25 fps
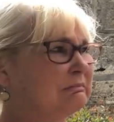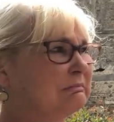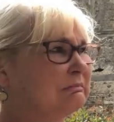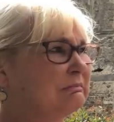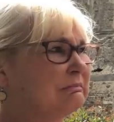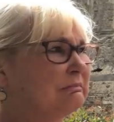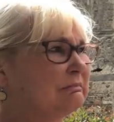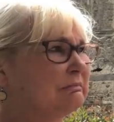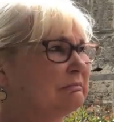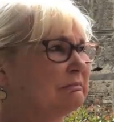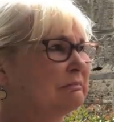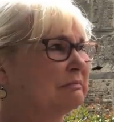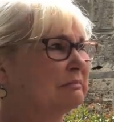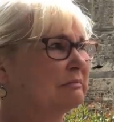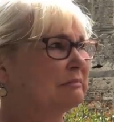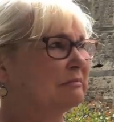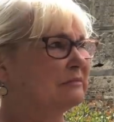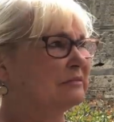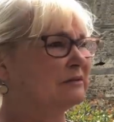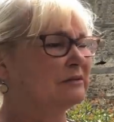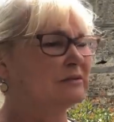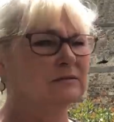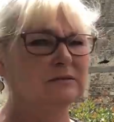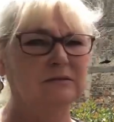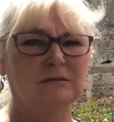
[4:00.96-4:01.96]

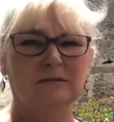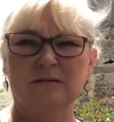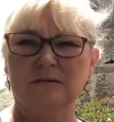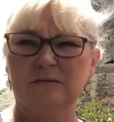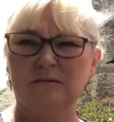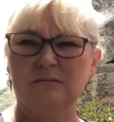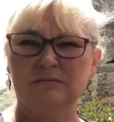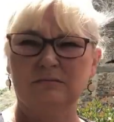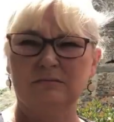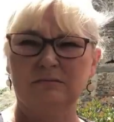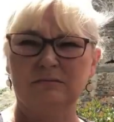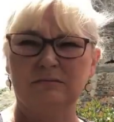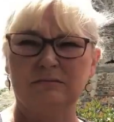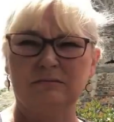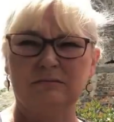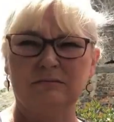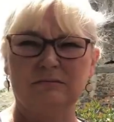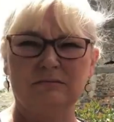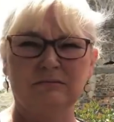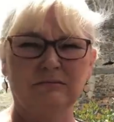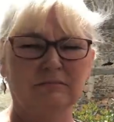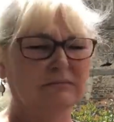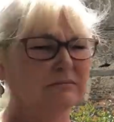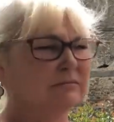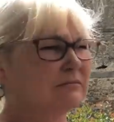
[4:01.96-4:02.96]

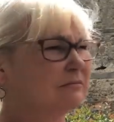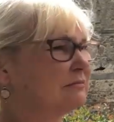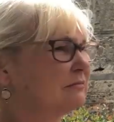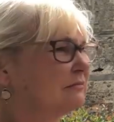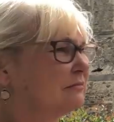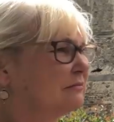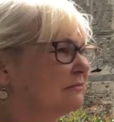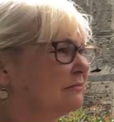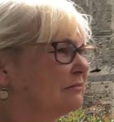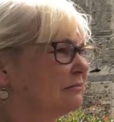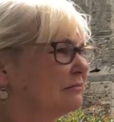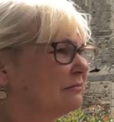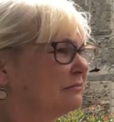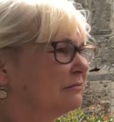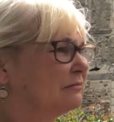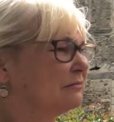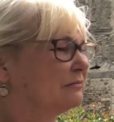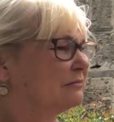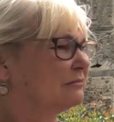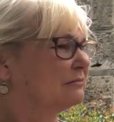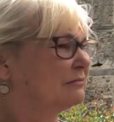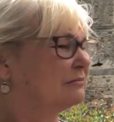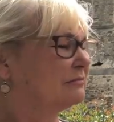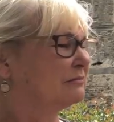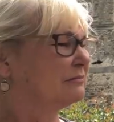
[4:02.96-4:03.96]

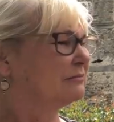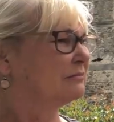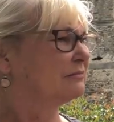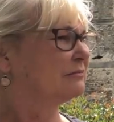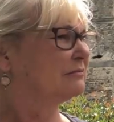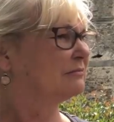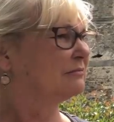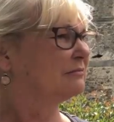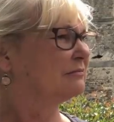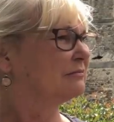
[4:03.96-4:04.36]
(not speaking)